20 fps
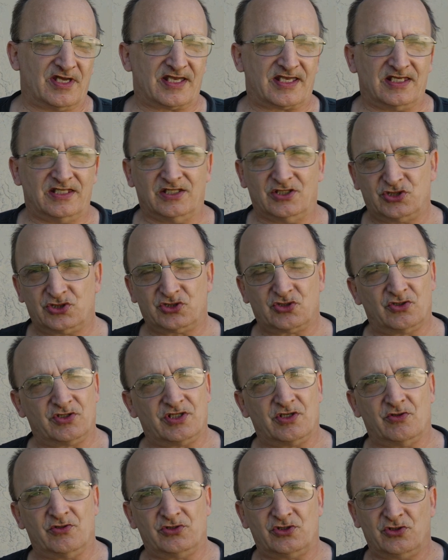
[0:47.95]
like in the
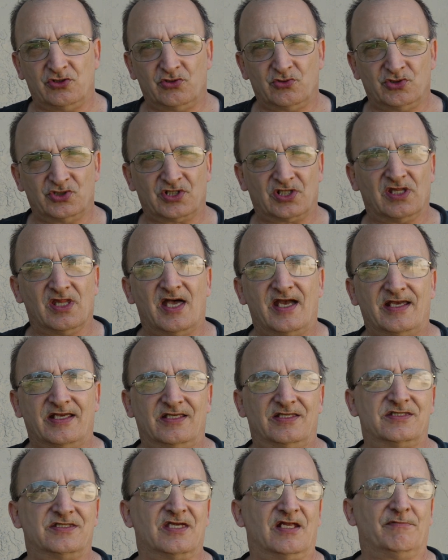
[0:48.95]
studio and you're using
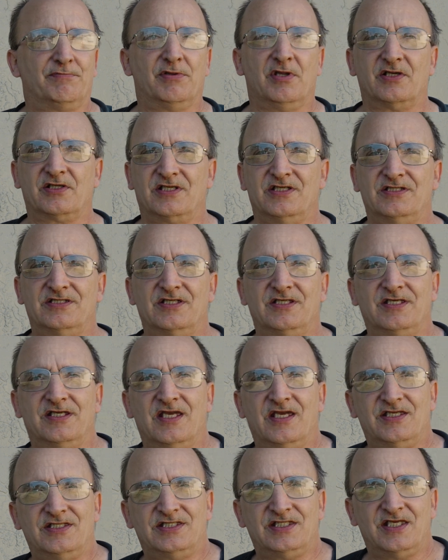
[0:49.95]
lights that are plugged into the
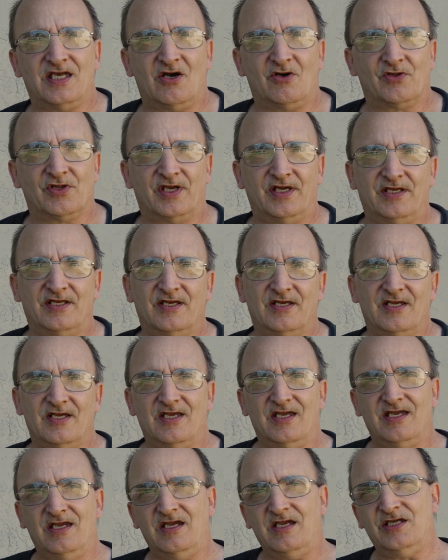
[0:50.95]
AC outlet.
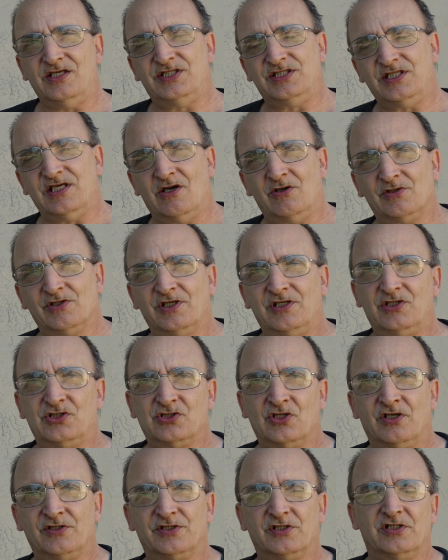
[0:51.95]
AC outlet is
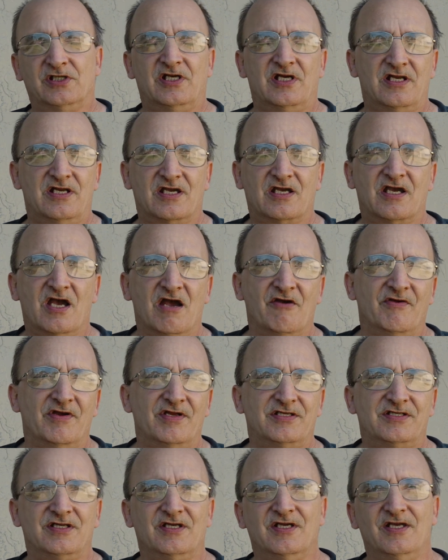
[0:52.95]
alternating
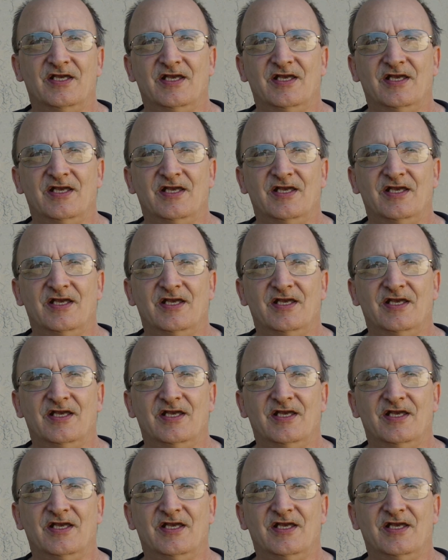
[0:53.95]
current,